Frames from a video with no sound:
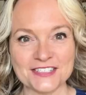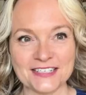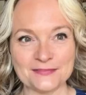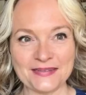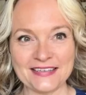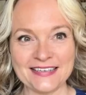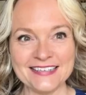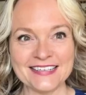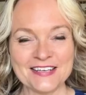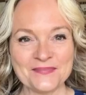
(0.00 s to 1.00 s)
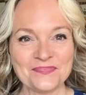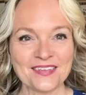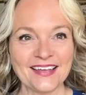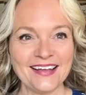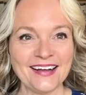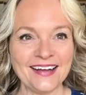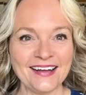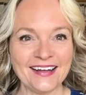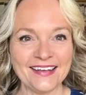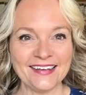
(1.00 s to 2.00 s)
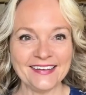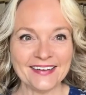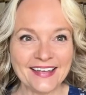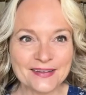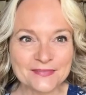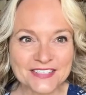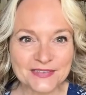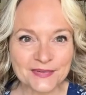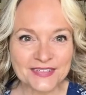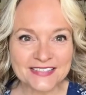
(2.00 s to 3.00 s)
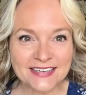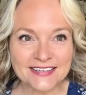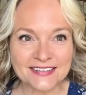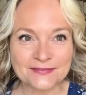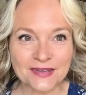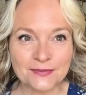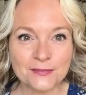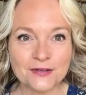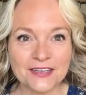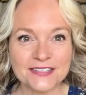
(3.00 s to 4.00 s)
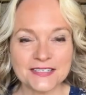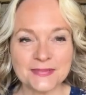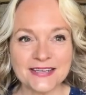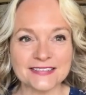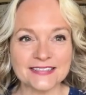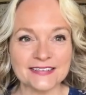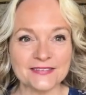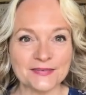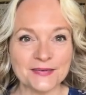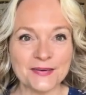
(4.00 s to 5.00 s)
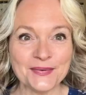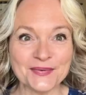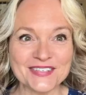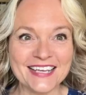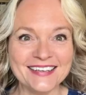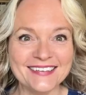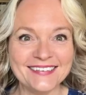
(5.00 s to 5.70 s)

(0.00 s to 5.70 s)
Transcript: for Stampede? I am so excited. Maybe we'll get to meet. Who knows?